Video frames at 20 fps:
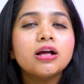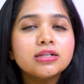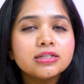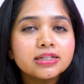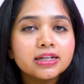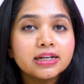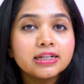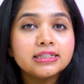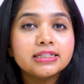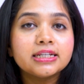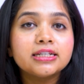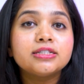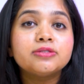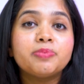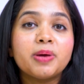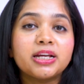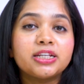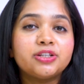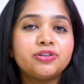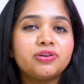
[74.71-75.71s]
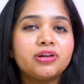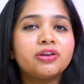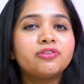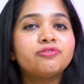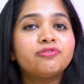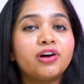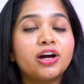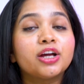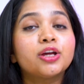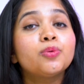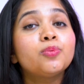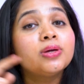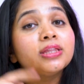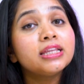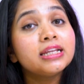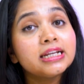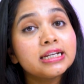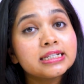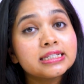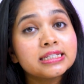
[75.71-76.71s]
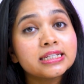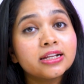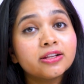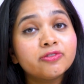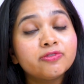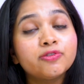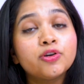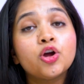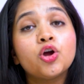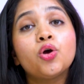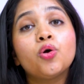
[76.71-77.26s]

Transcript: also contains bacteria and fungi within itself,